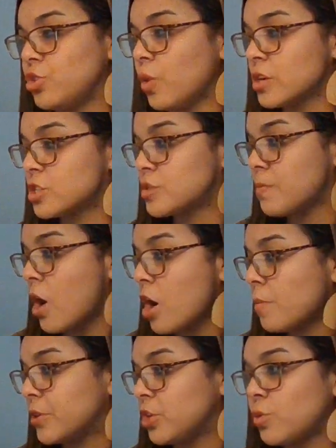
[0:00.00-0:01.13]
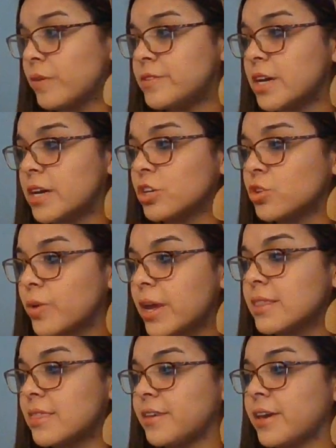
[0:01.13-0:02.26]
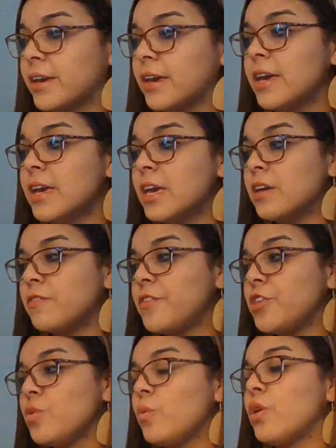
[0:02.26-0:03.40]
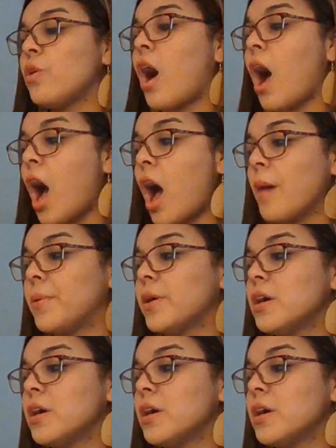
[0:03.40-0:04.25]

You are small, but you have done a great thing. If you will hop